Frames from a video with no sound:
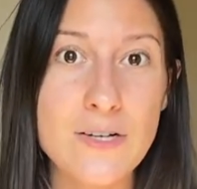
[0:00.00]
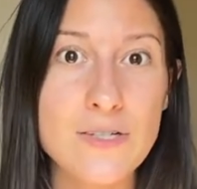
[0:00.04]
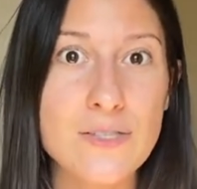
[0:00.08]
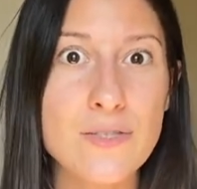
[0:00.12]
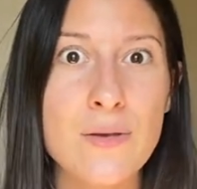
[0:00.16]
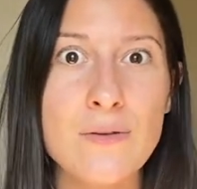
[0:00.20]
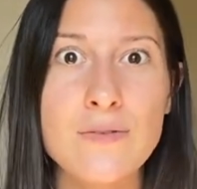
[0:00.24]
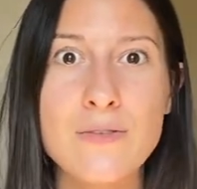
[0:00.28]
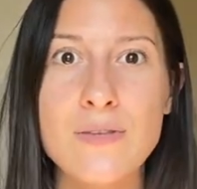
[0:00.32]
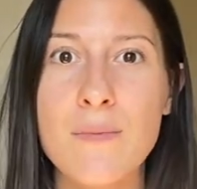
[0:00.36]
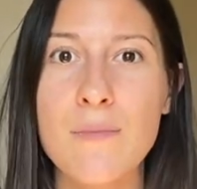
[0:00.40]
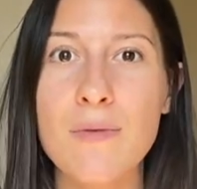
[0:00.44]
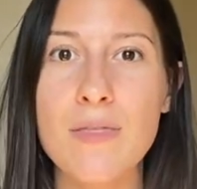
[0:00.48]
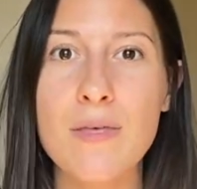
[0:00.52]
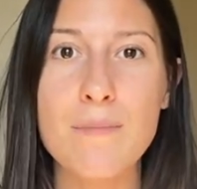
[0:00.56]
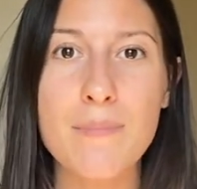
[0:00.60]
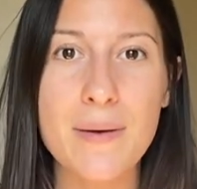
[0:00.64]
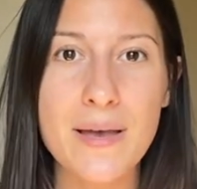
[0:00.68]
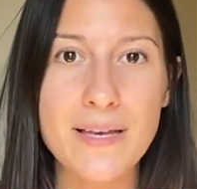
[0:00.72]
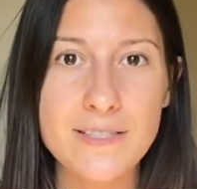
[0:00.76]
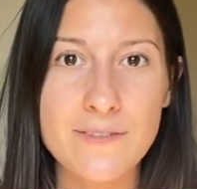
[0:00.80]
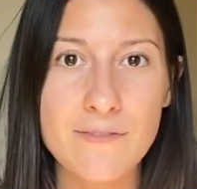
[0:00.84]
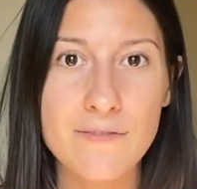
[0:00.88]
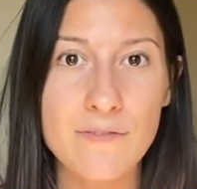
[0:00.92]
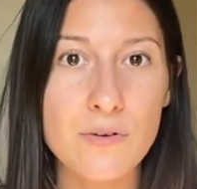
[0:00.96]
So some of the
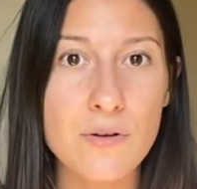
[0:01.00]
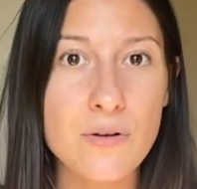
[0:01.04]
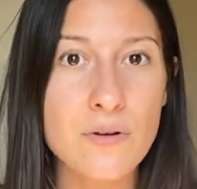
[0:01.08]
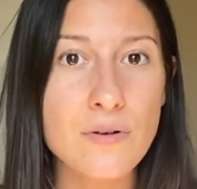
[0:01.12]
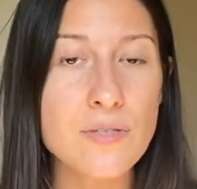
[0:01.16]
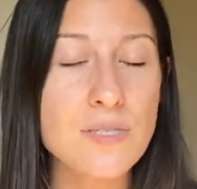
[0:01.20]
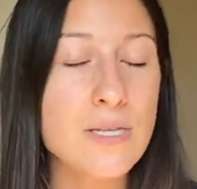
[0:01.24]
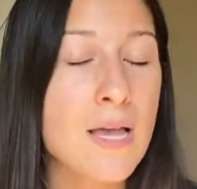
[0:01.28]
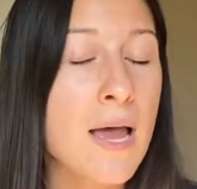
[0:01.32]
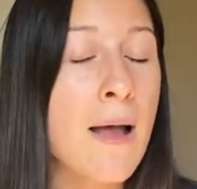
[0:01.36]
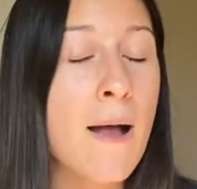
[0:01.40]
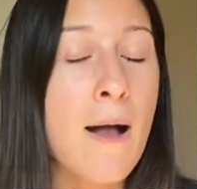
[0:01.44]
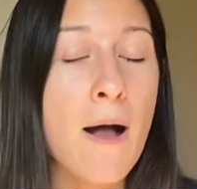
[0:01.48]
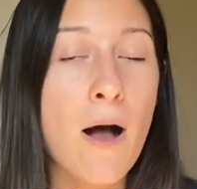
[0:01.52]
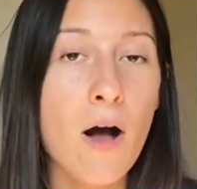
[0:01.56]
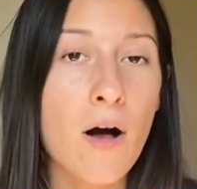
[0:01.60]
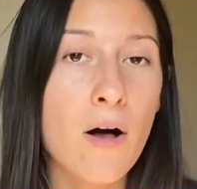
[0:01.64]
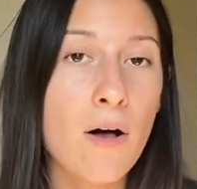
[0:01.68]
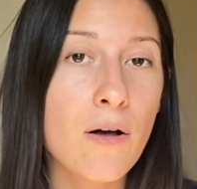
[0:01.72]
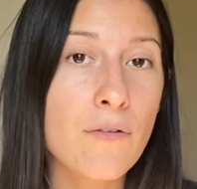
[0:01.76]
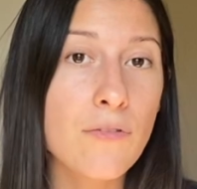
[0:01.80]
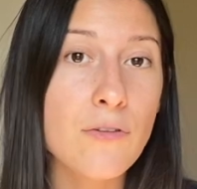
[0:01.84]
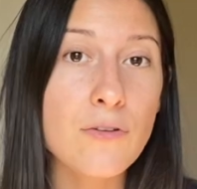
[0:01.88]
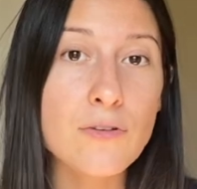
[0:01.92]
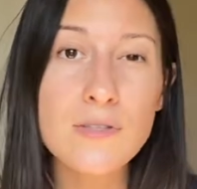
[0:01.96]
best foods
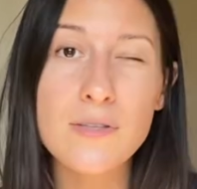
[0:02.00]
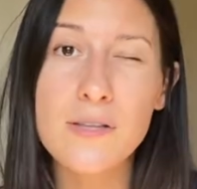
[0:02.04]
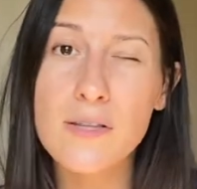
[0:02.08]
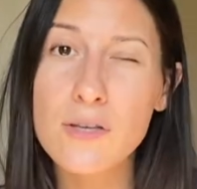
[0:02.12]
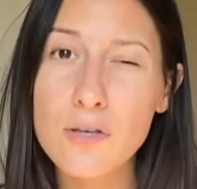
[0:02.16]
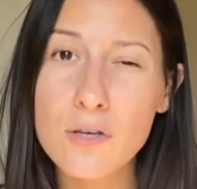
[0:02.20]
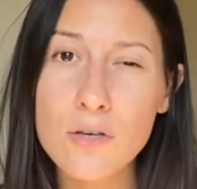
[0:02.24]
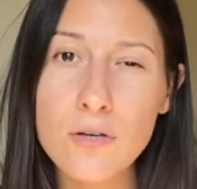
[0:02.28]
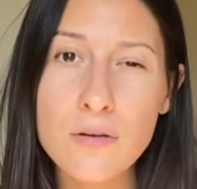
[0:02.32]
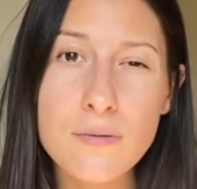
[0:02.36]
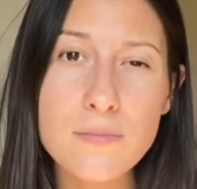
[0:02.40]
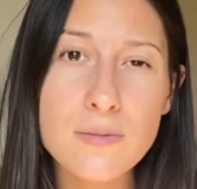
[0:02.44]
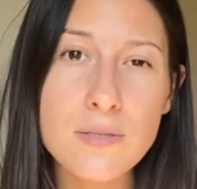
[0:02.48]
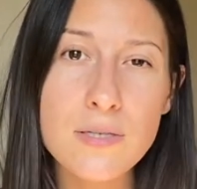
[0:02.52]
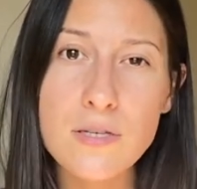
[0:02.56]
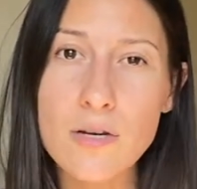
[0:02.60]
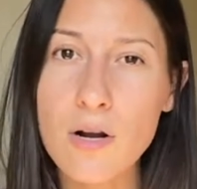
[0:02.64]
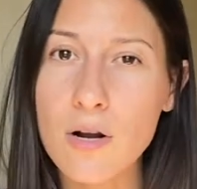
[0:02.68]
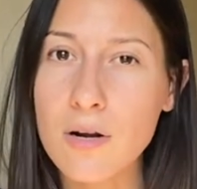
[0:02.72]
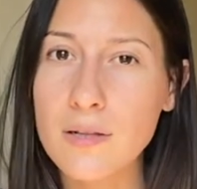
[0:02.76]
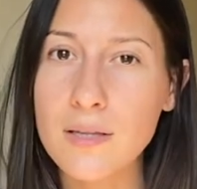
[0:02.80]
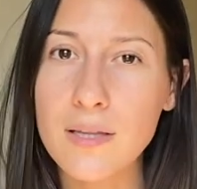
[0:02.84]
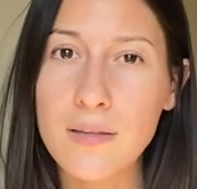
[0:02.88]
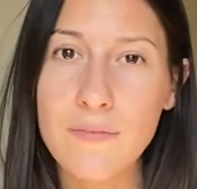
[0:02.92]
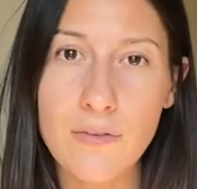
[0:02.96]
all those legumes, the
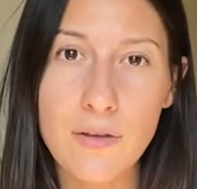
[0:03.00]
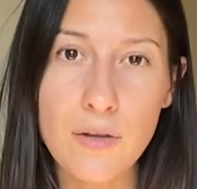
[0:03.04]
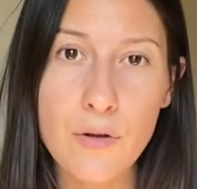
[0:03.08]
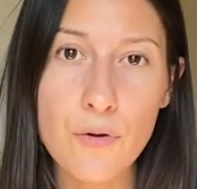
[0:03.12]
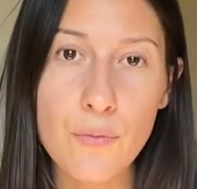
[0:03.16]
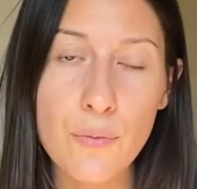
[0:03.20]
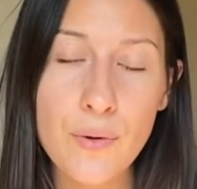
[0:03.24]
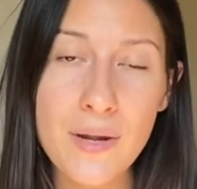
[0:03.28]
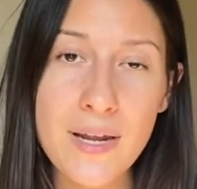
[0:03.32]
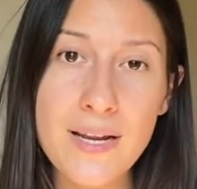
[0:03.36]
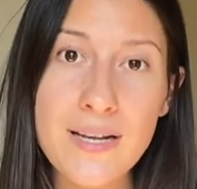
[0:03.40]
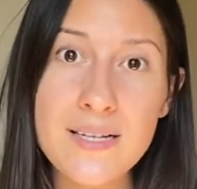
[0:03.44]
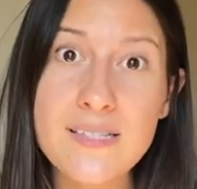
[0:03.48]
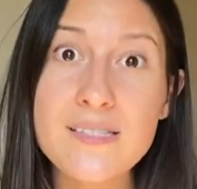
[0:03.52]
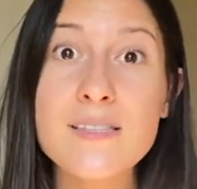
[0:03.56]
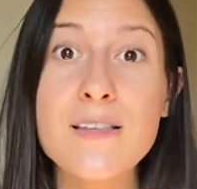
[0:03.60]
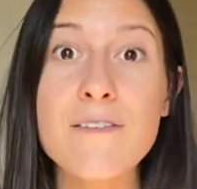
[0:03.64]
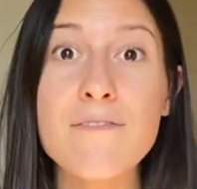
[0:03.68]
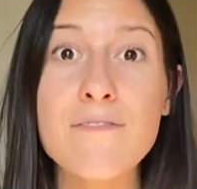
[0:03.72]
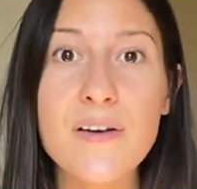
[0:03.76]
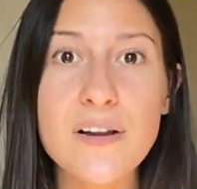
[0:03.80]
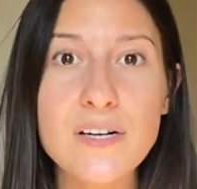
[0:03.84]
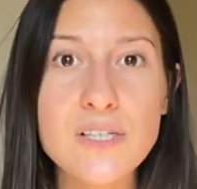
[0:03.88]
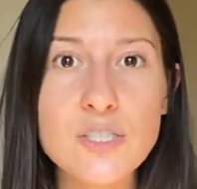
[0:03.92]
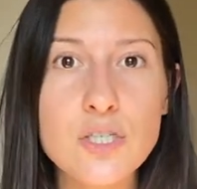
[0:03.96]
dark leafy greens, the
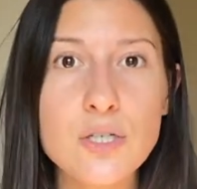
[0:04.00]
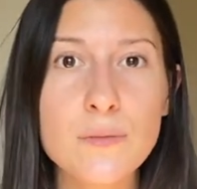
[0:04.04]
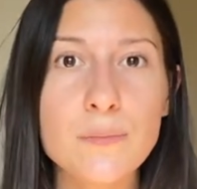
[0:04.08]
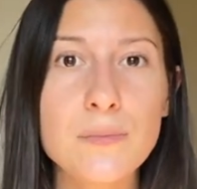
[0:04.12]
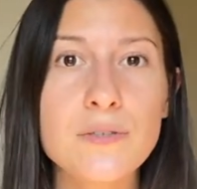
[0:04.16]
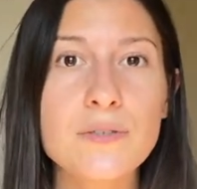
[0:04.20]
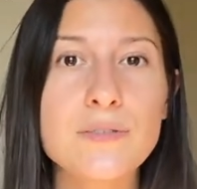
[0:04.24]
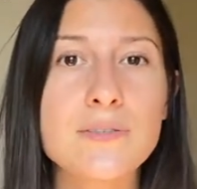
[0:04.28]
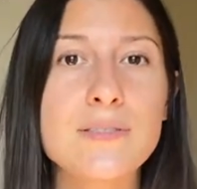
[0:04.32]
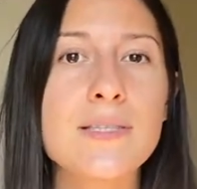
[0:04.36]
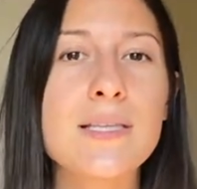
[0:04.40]
vegetables,